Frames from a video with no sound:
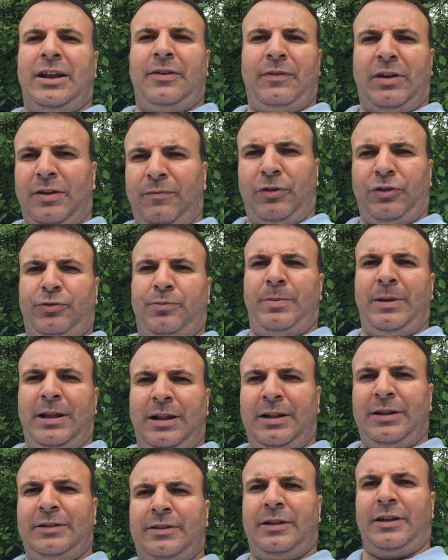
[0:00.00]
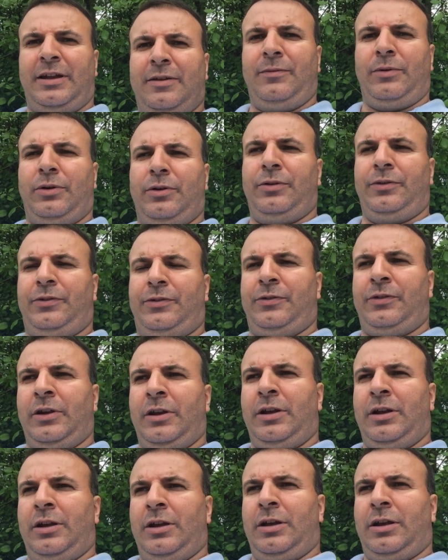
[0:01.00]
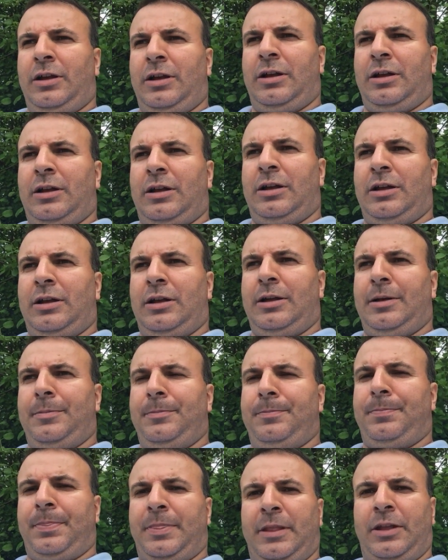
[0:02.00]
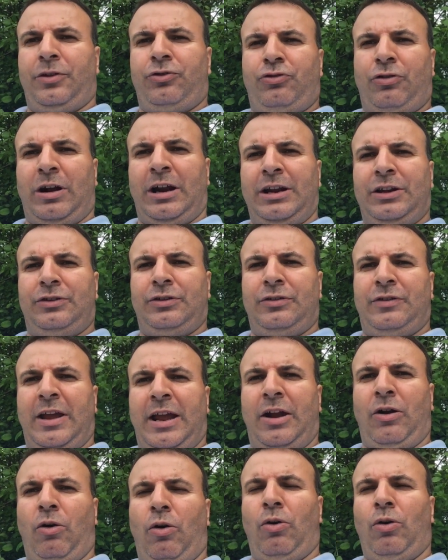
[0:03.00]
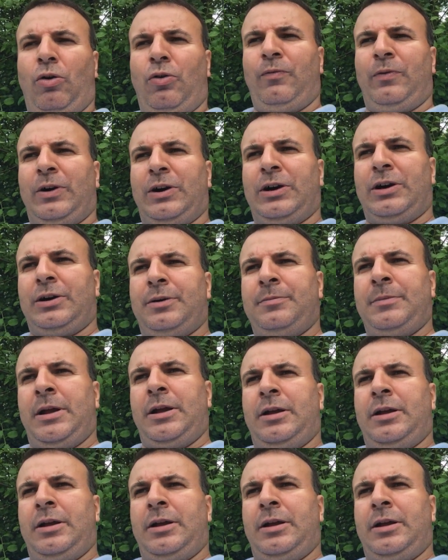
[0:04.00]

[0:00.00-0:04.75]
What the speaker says: when it was built, it was trying to take over.